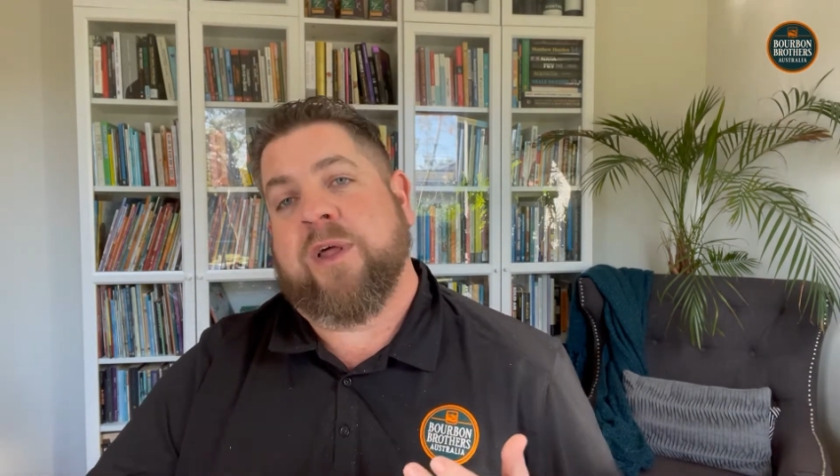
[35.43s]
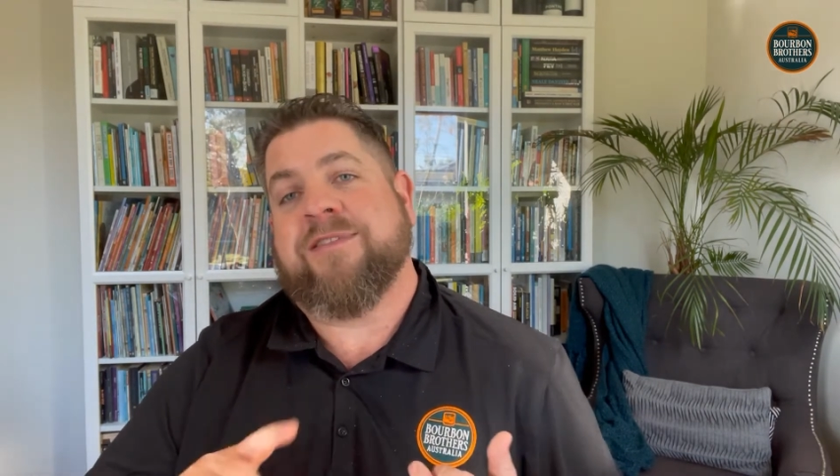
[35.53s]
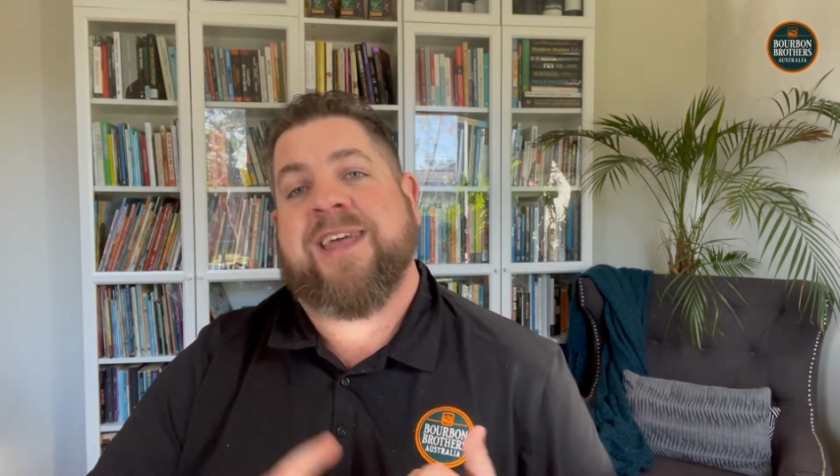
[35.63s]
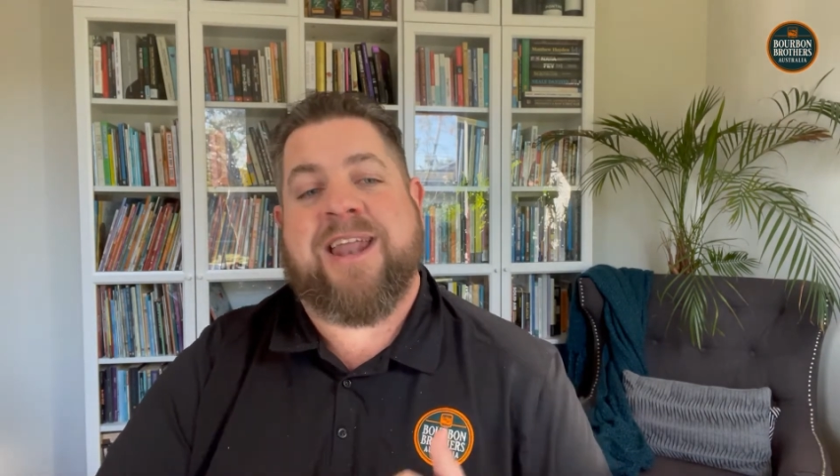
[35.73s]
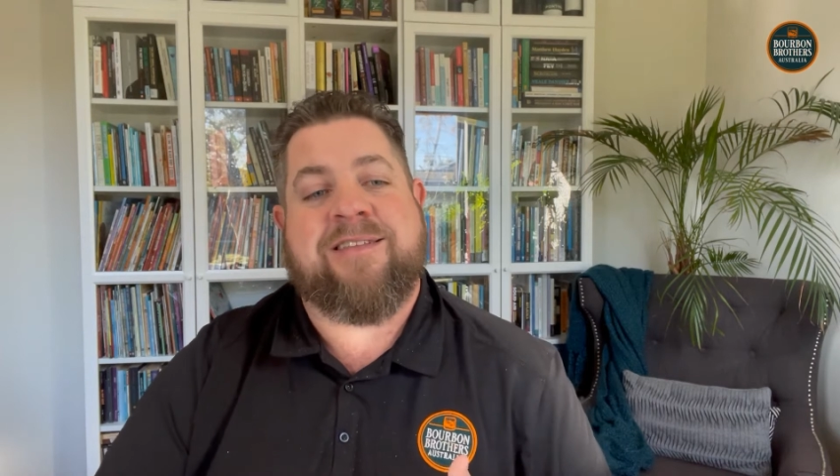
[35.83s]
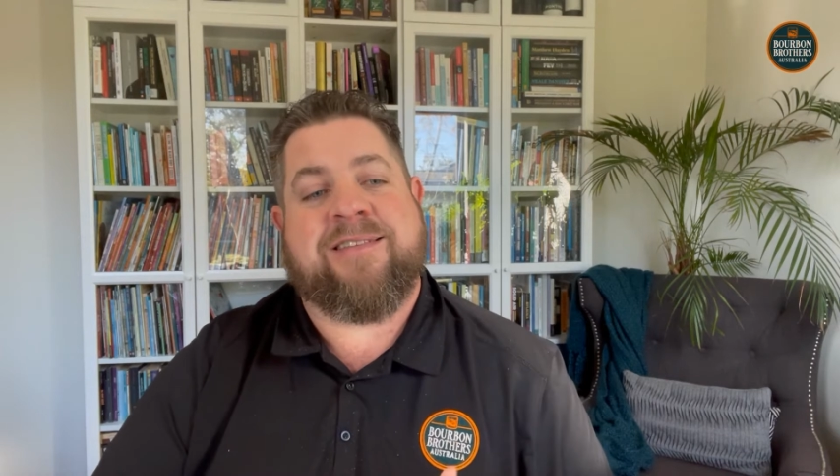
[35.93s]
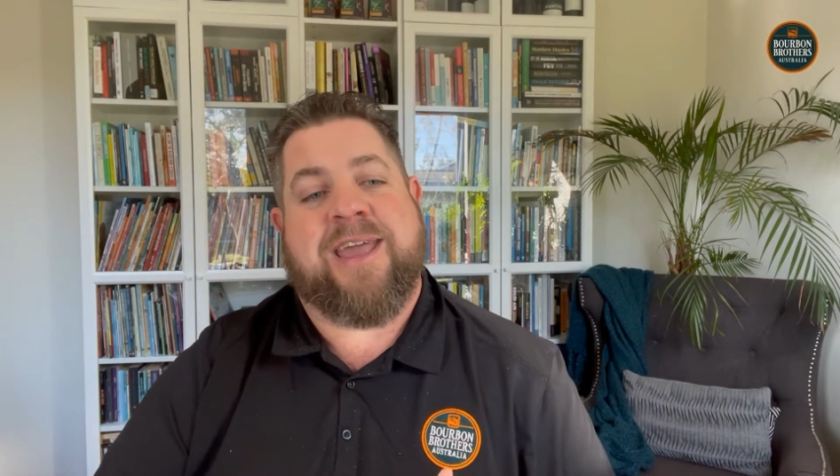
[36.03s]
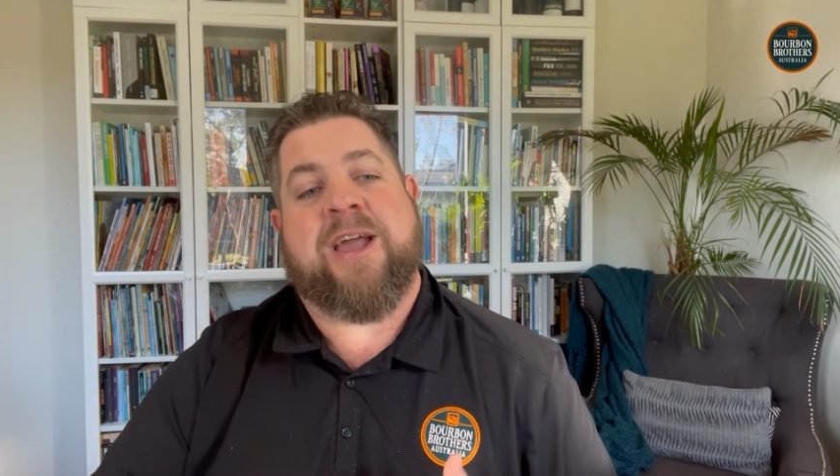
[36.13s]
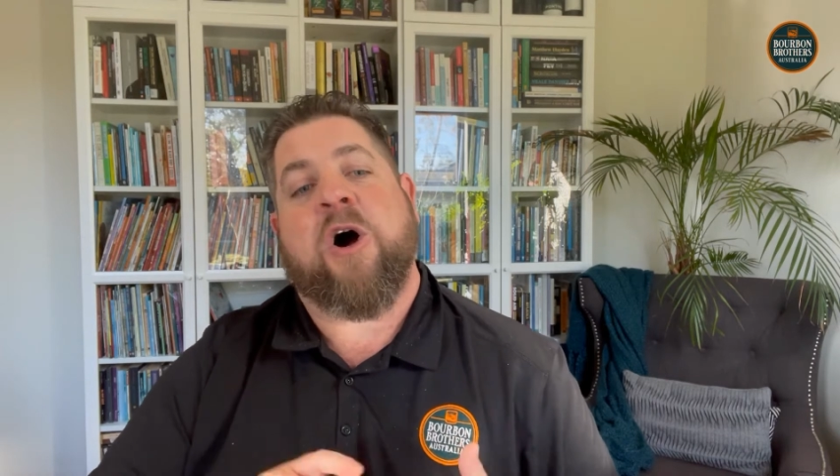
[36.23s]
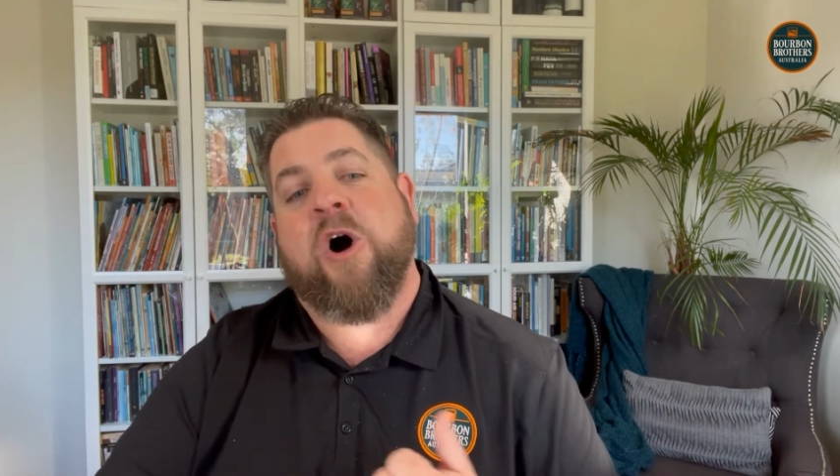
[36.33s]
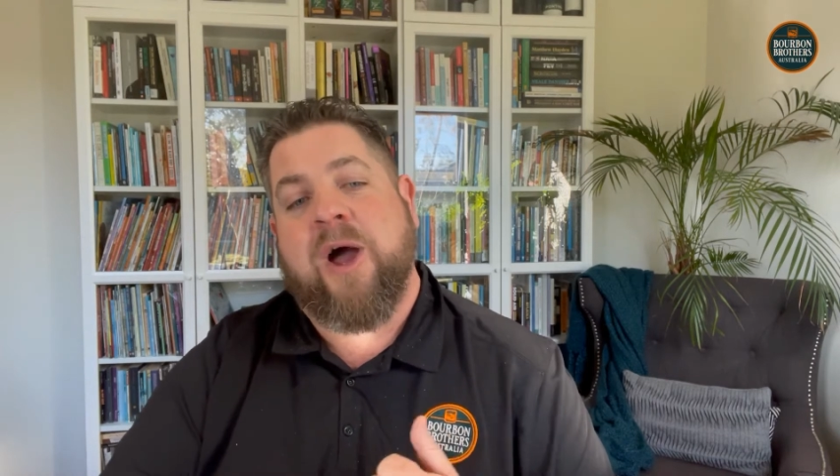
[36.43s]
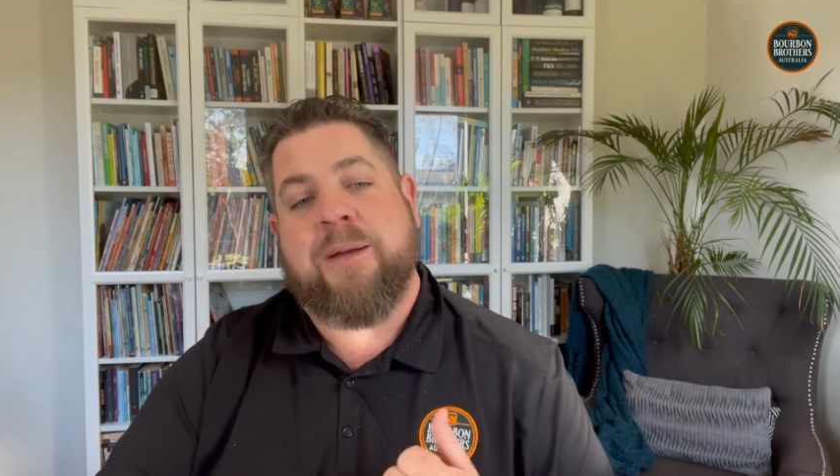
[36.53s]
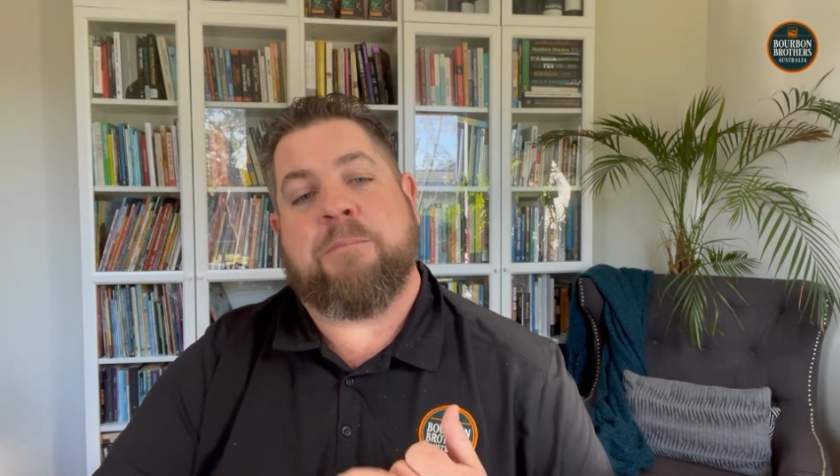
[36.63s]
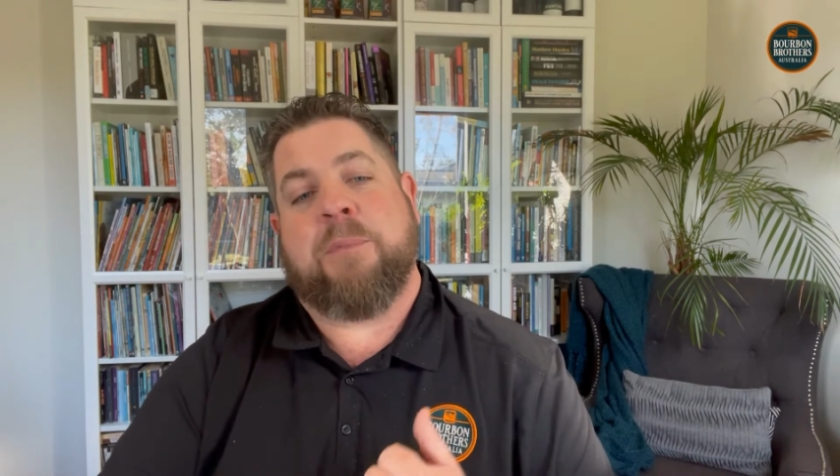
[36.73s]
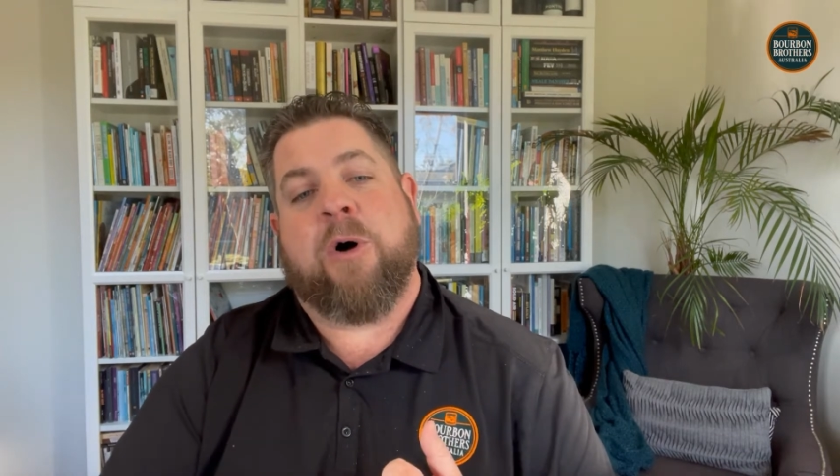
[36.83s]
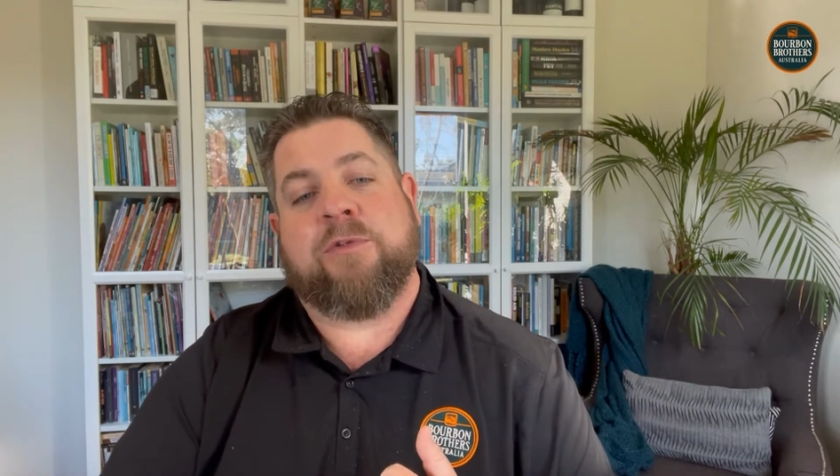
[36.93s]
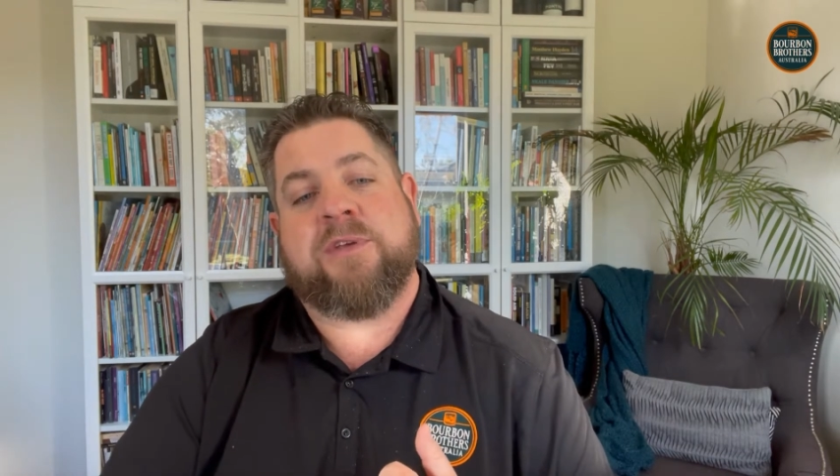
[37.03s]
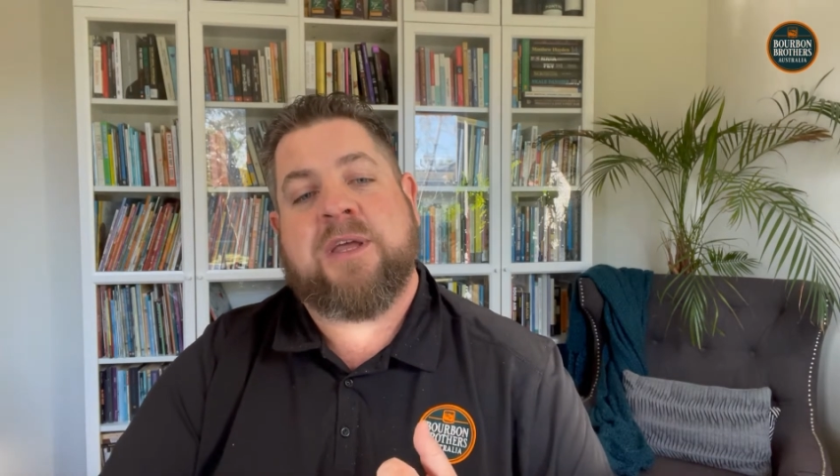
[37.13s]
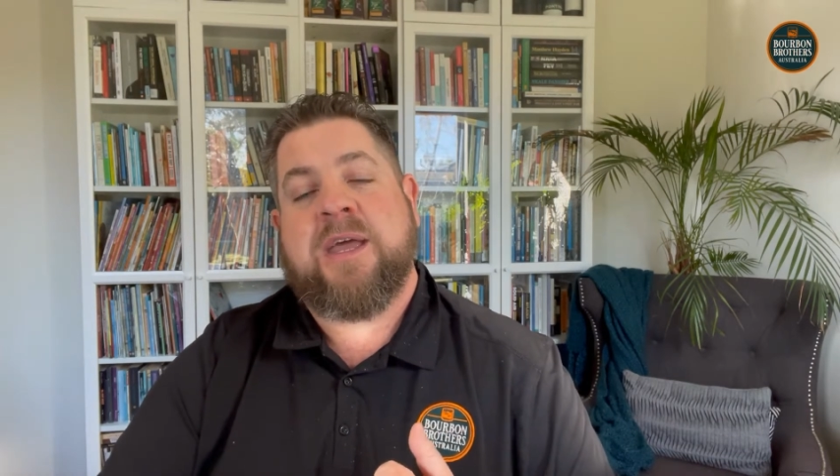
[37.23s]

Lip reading: a Tennessee High Malt.